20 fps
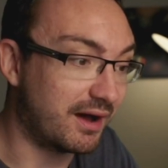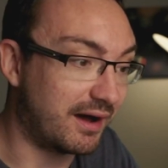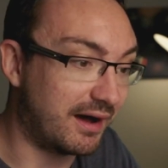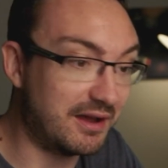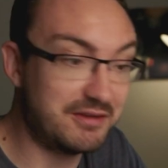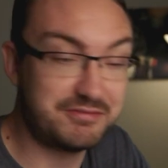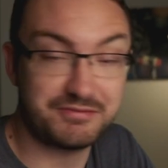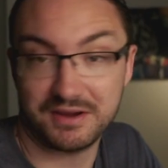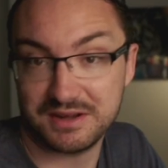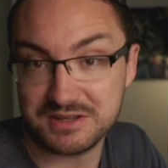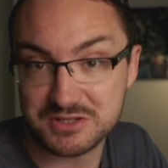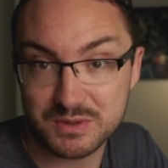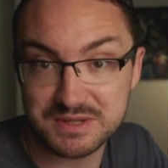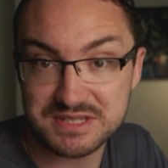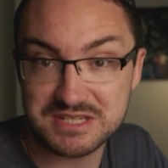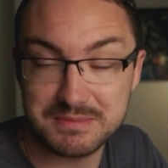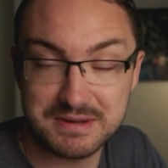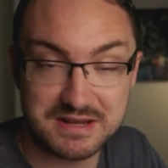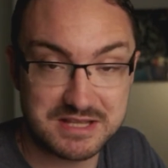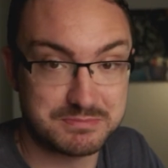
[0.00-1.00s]
I find
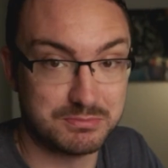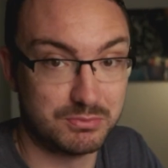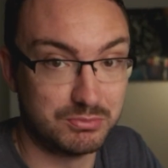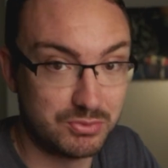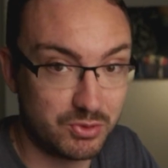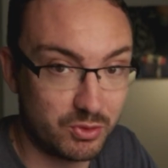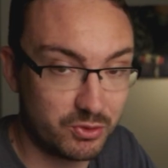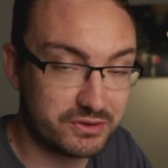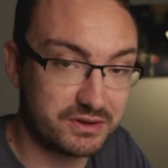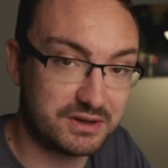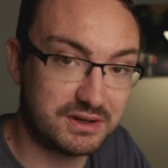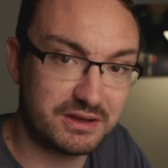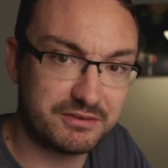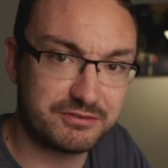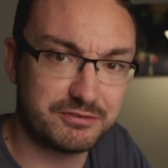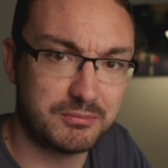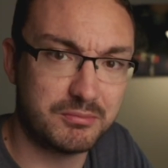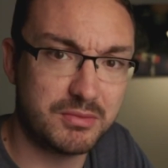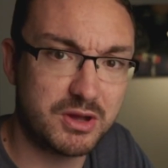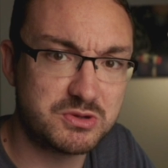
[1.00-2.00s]
20 minutes more than enough
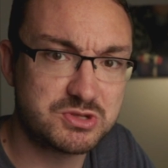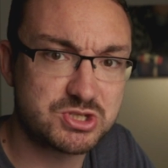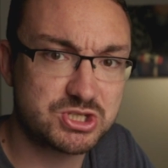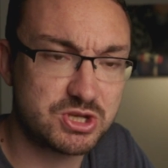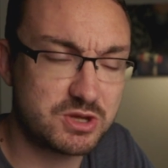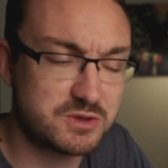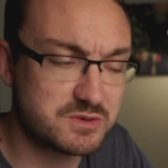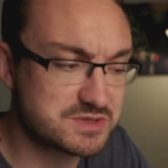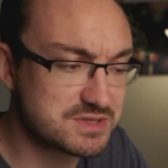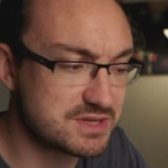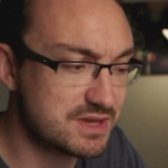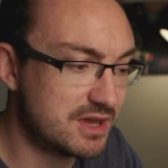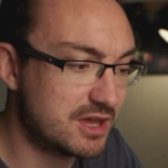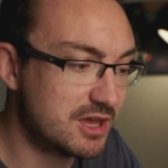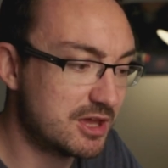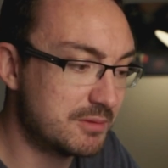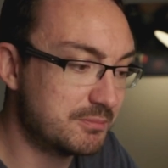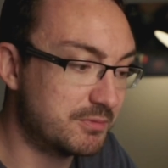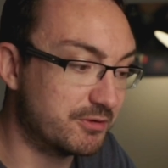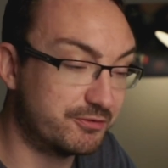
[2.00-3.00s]
for most shoots,
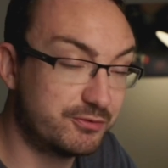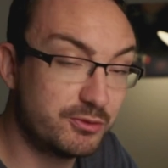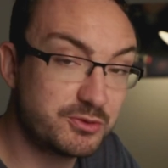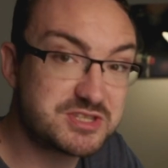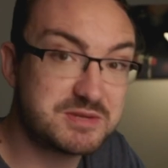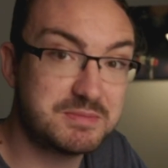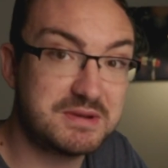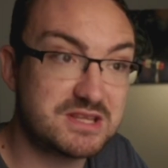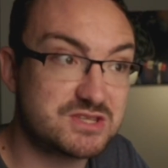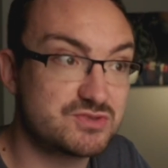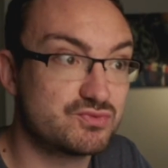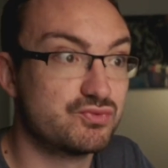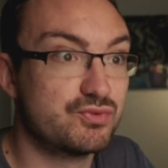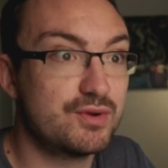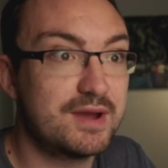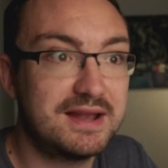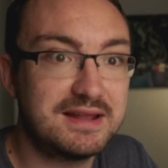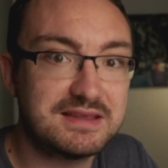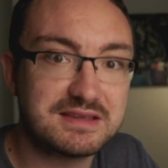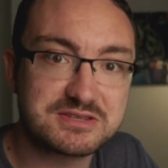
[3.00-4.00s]
but 40 minutes
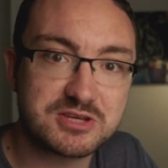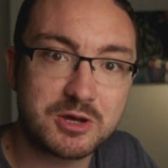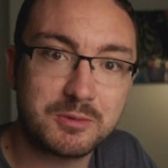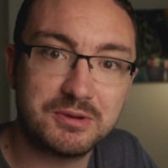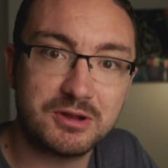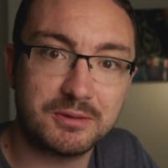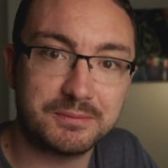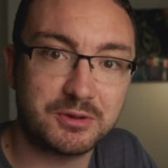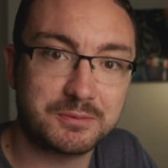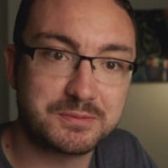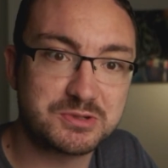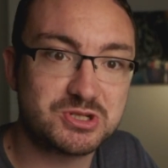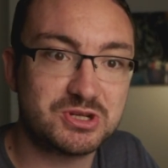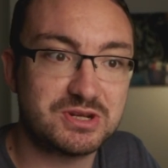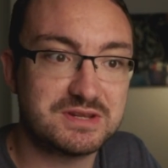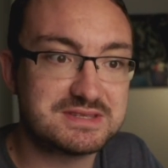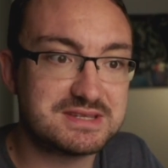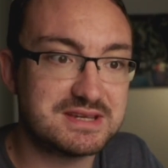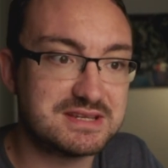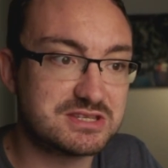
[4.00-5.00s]
really does open up the
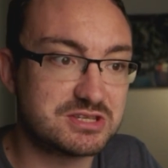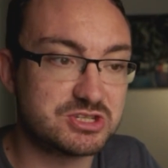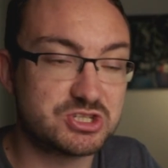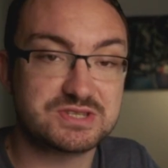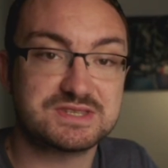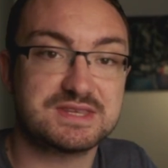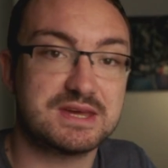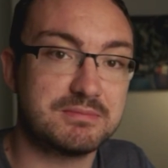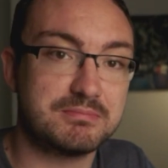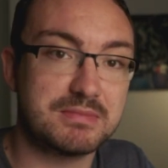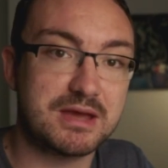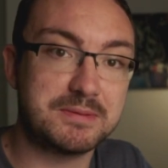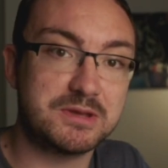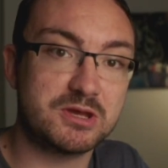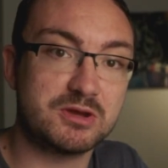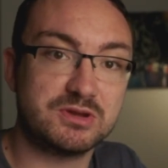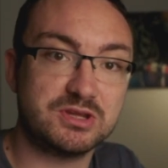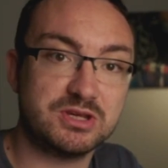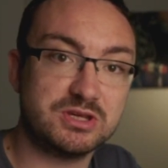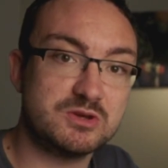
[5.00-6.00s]
opportunity to just then maybe
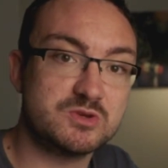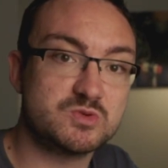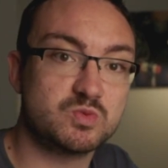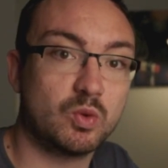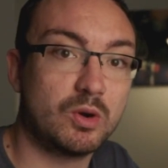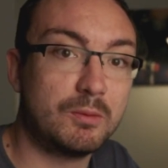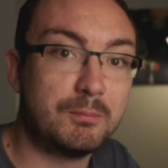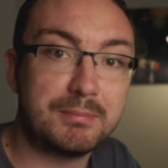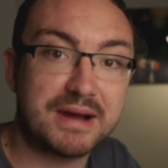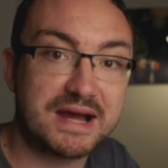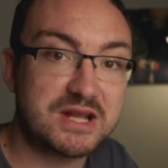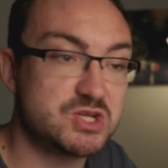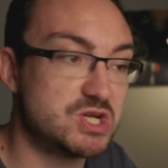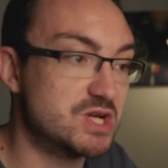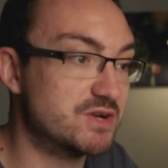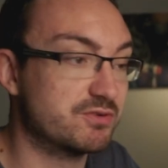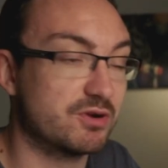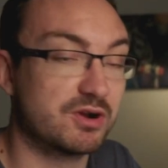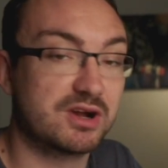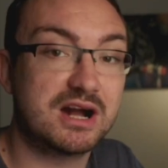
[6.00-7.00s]
only use one
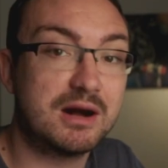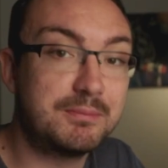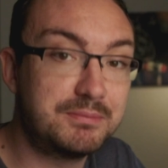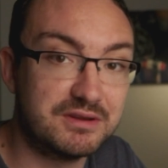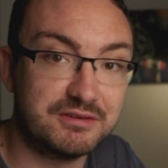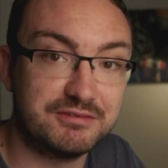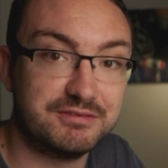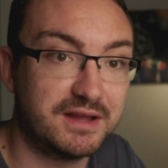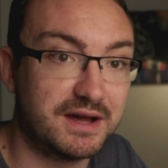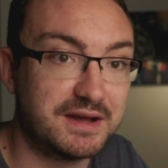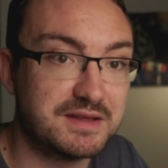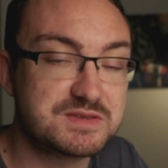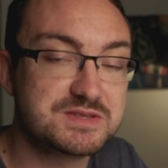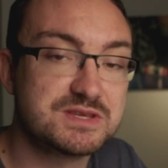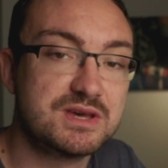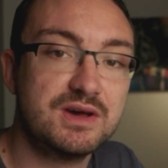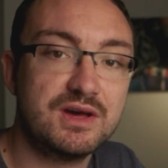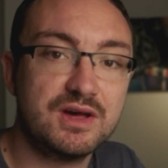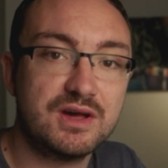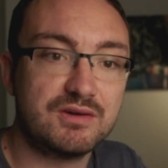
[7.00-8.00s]
battery for a couple of flights,
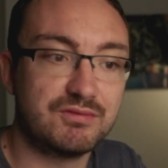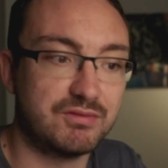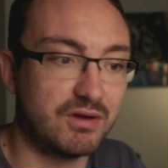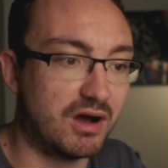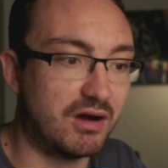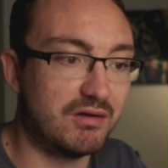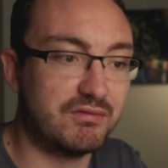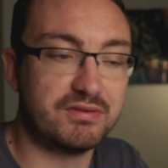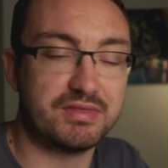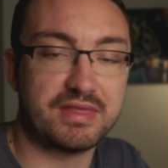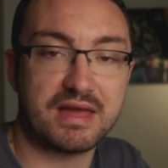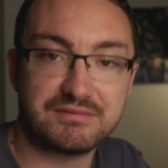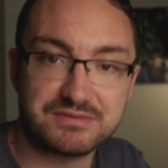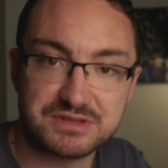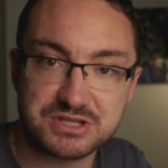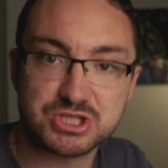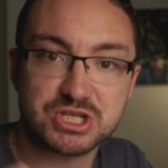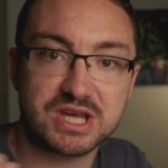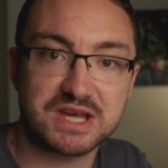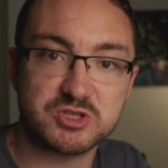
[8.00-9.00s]
rather than having
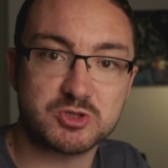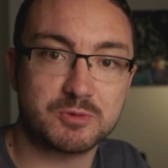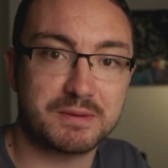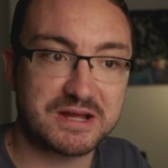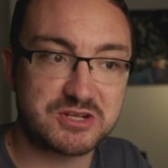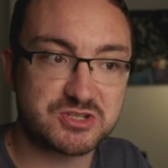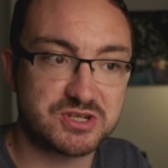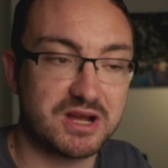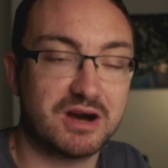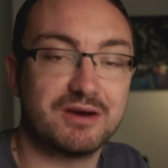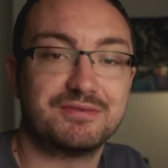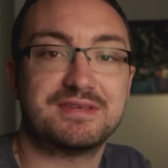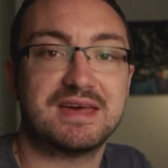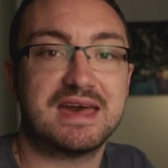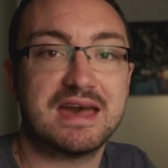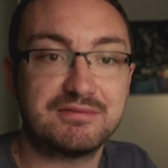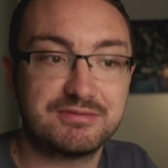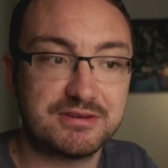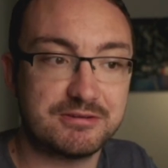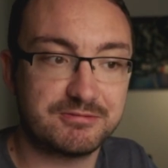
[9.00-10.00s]
to change your battery after
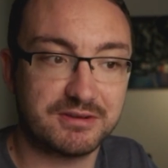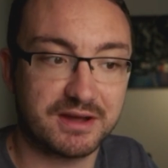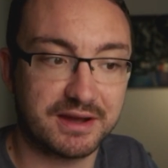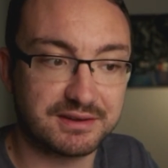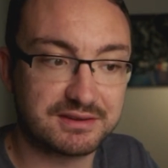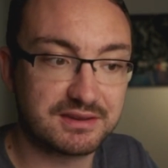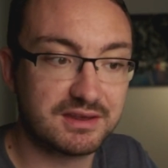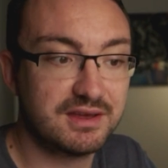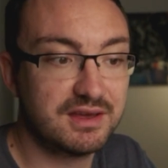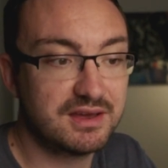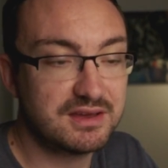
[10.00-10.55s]
every flight.